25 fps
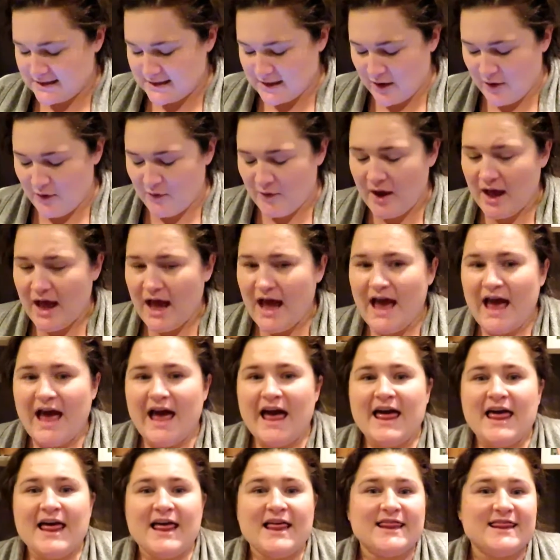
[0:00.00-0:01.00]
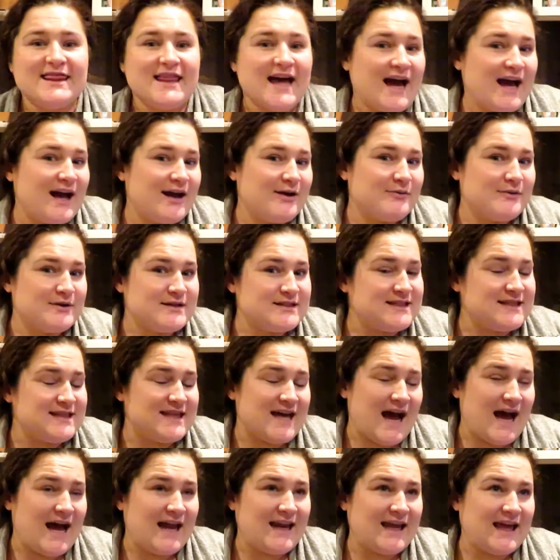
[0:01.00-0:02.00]
So that was
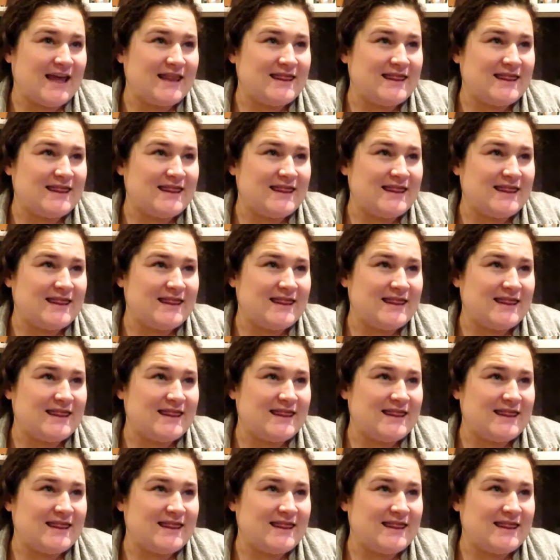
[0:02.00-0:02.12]
that.